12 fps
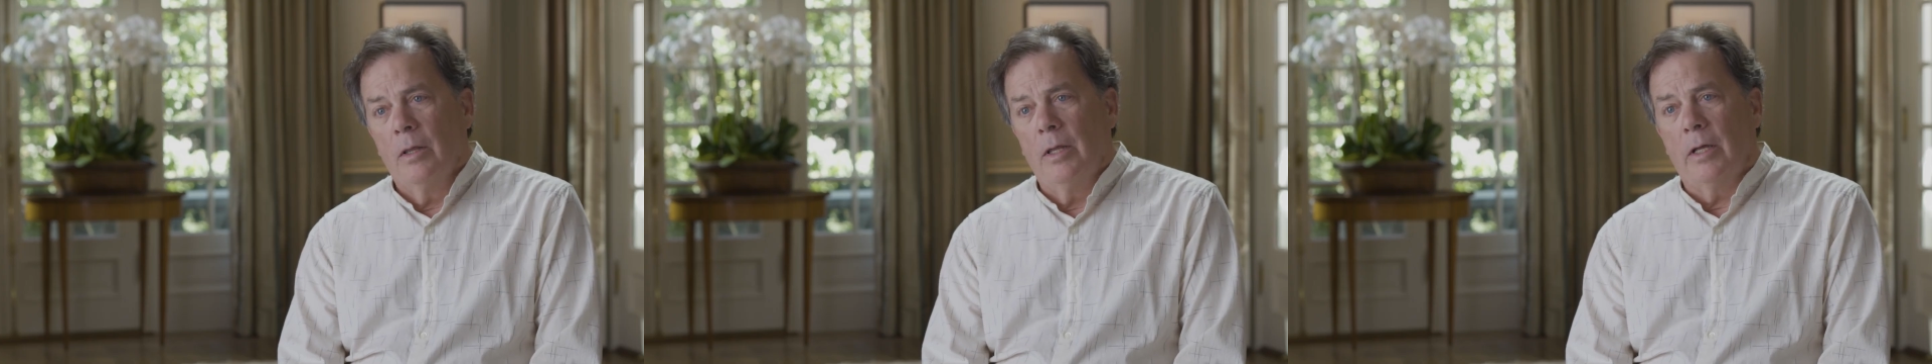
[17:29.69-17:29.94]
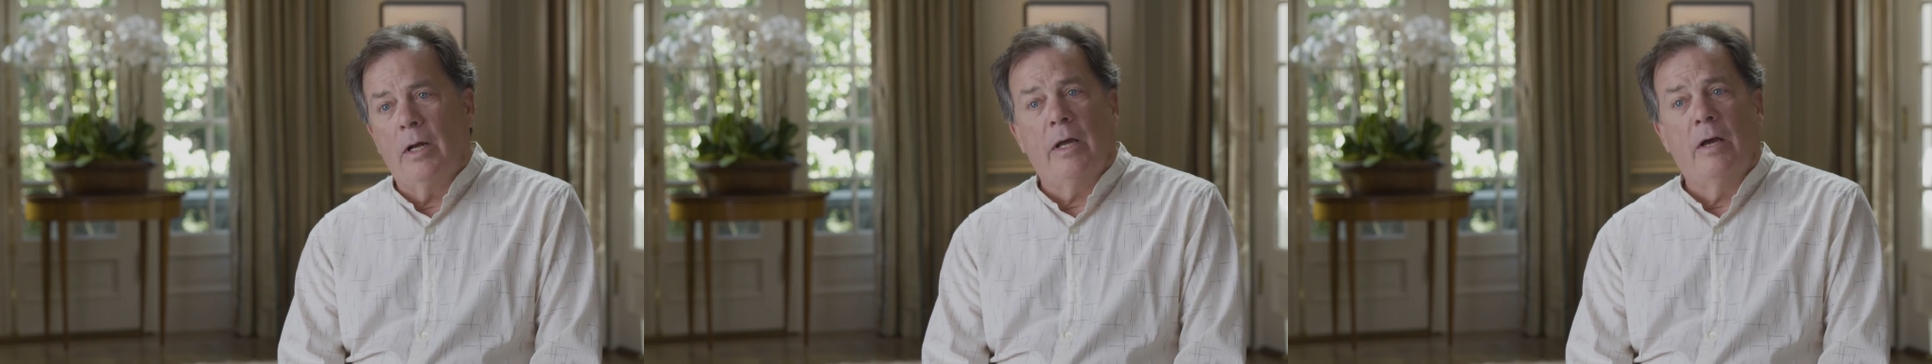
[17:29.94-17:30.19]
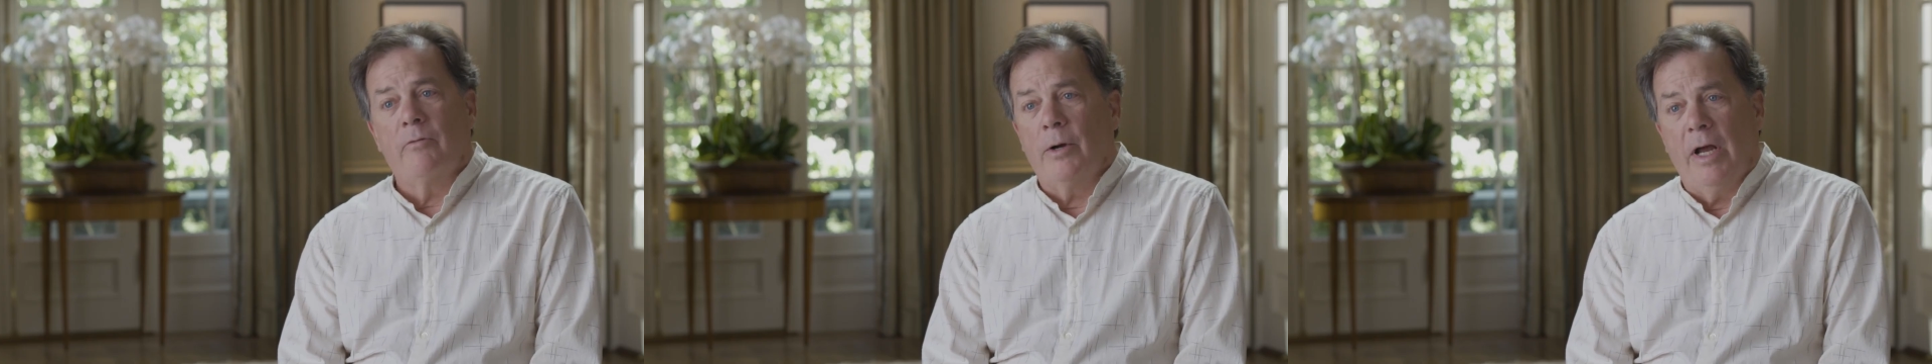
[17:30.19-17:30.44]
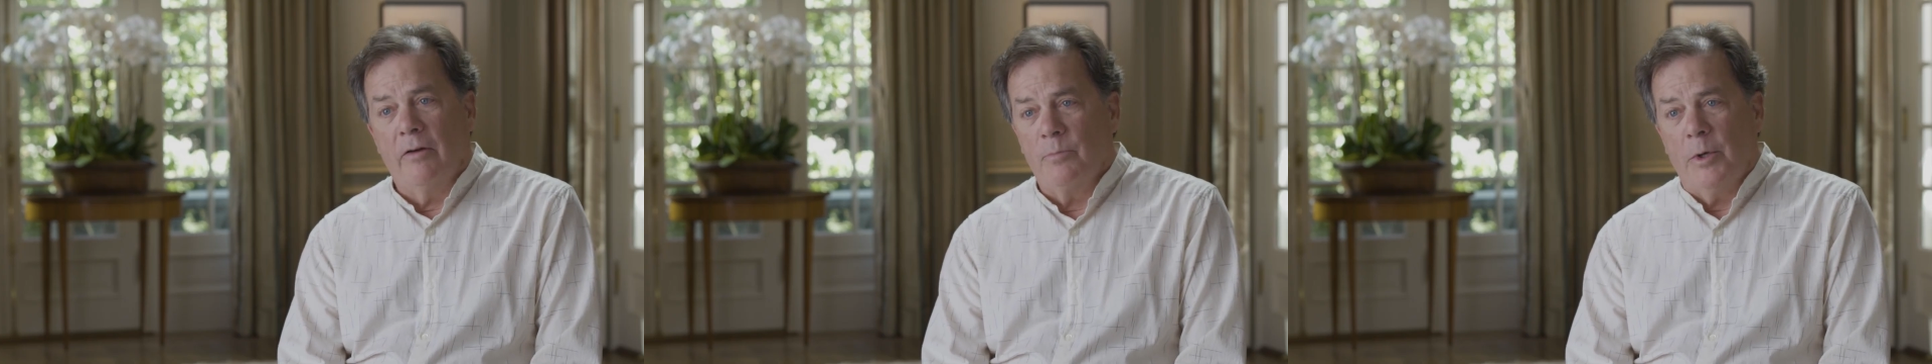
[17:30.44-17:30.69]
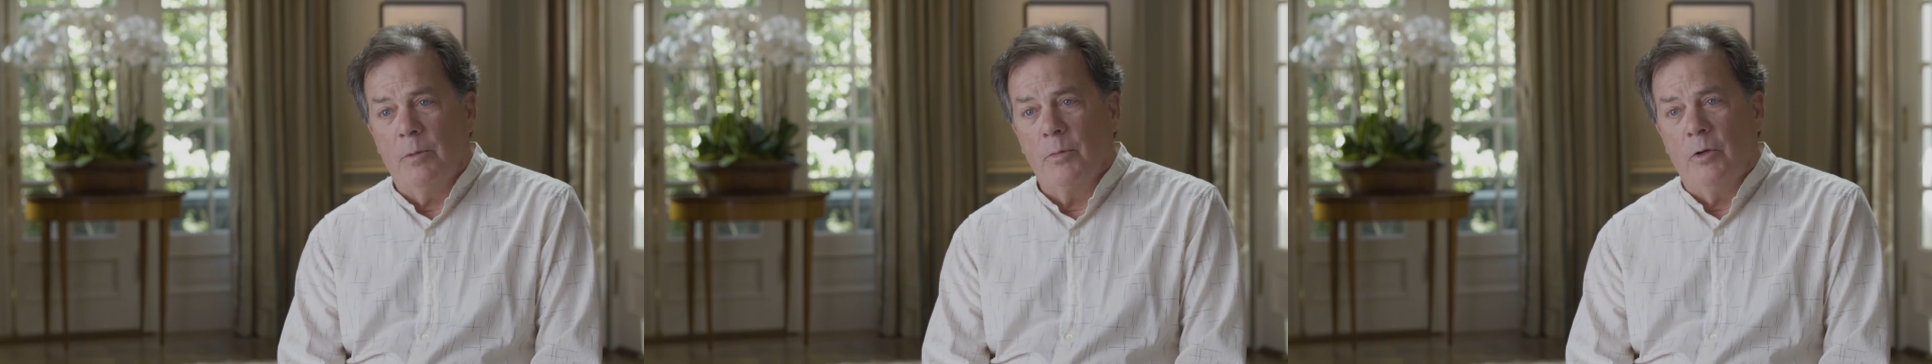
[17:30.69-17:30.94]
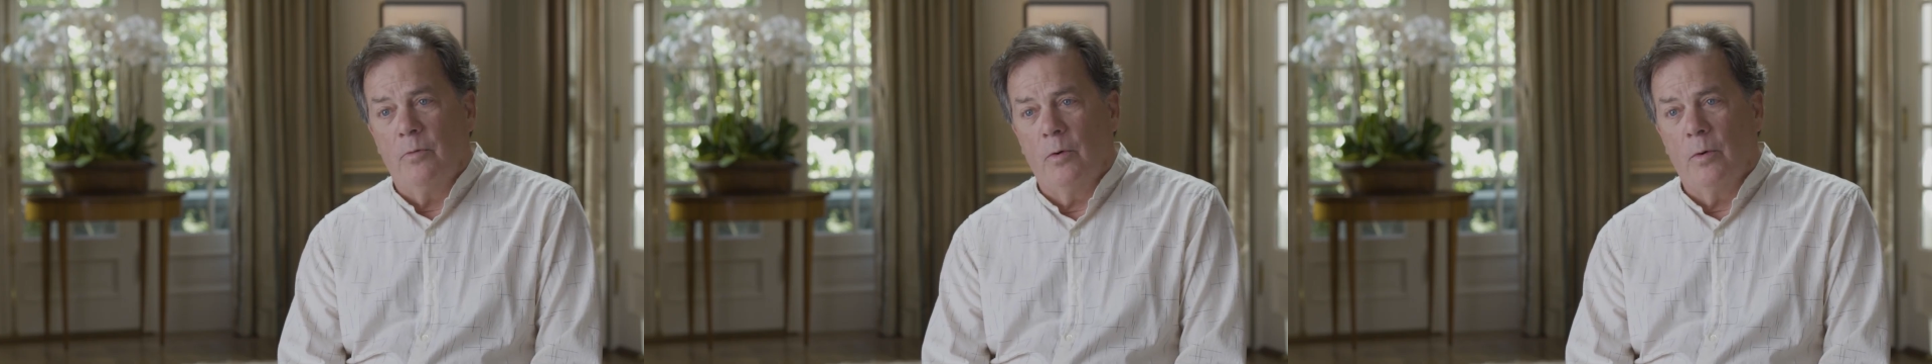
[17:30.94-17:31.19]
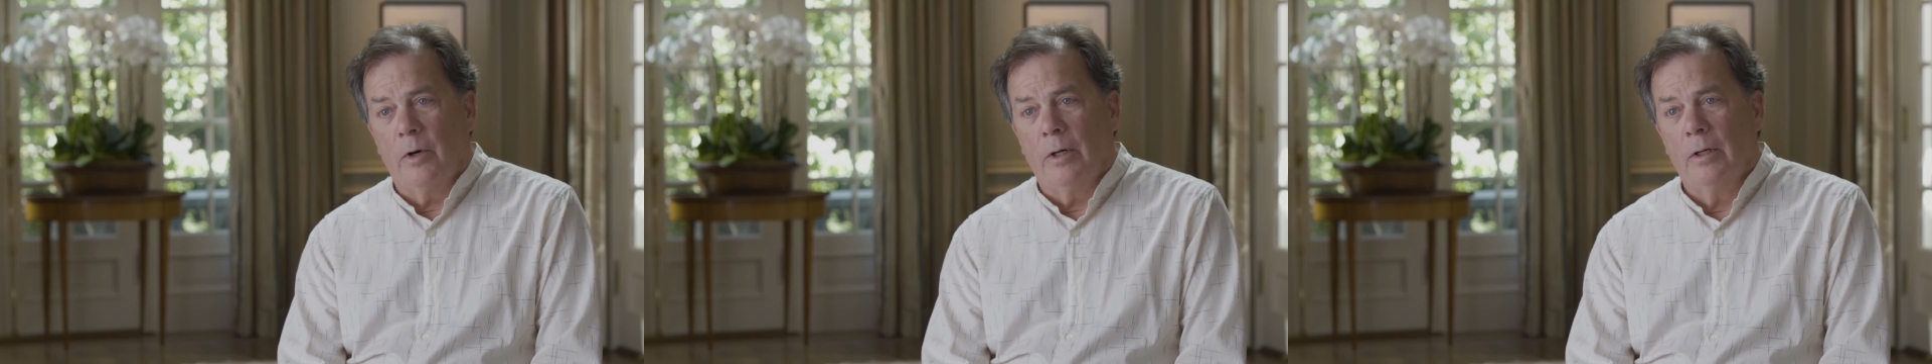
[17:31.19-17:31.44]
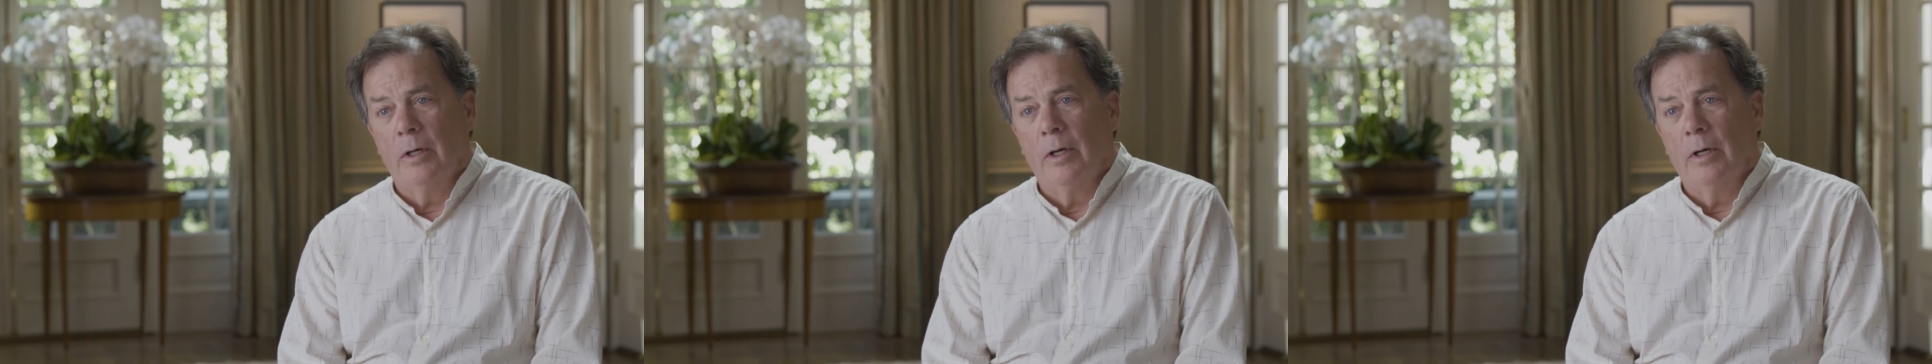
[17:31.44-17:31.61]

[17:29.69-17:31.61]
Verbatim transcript: than I ever have been before.